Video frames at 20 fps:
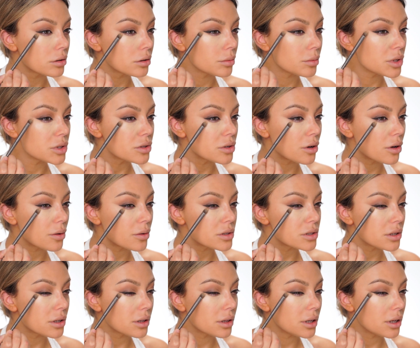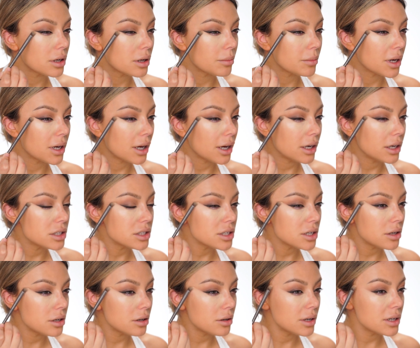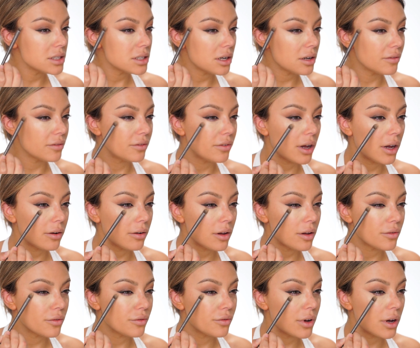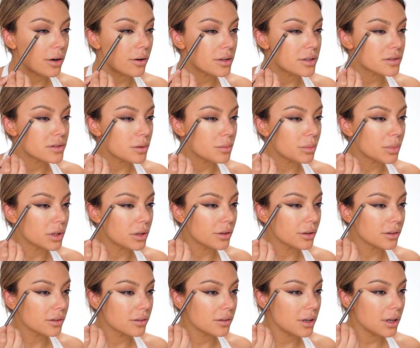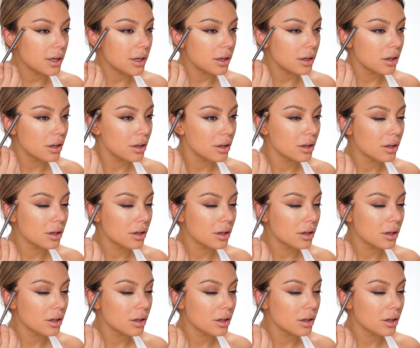I'm also going to clean up my eyeshadow. I did a very, very simple look today.